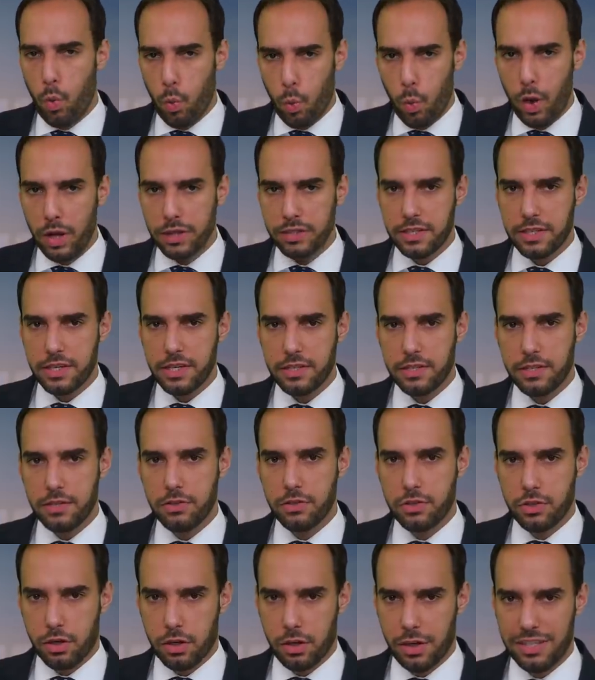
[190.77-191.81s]
One
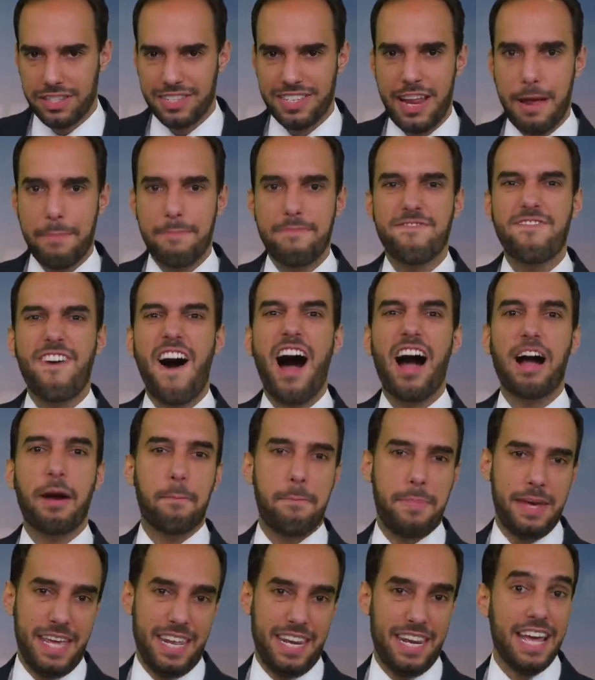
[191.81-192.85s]
citizen journalist named Fang
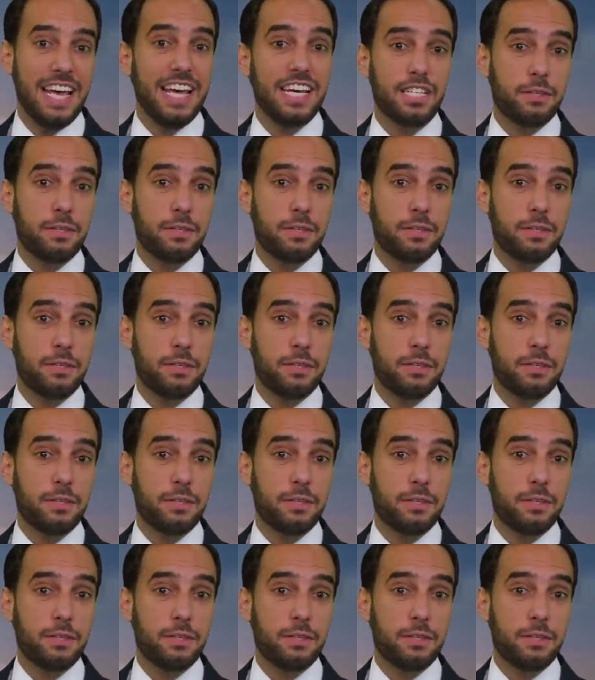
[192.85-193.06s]
Bin